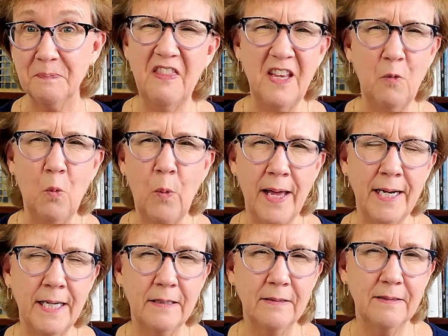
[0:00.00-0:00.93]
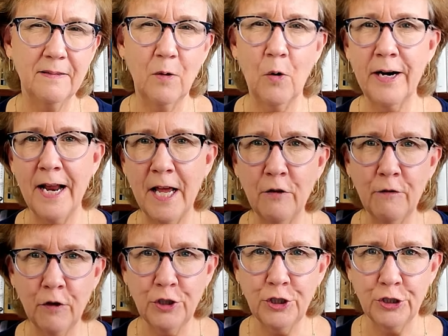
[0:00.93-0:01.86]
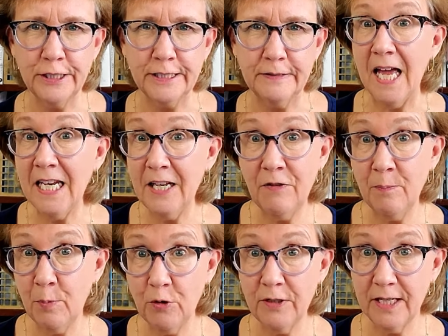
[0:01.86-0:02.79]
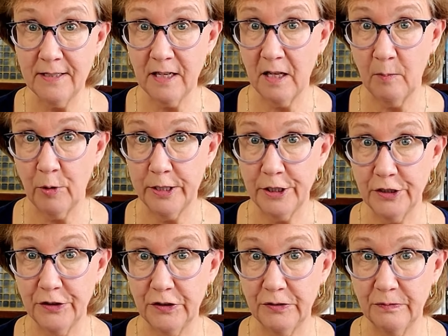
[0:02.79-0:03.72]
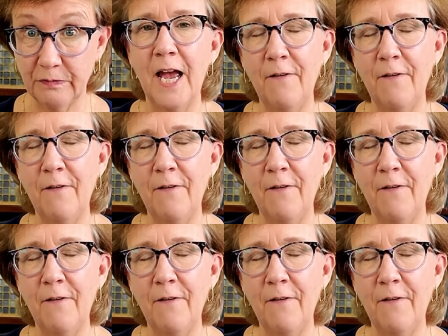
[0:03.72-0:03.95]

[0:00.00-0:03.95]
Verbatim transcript: Think weddings or an anniversary, and even birthday celebrations.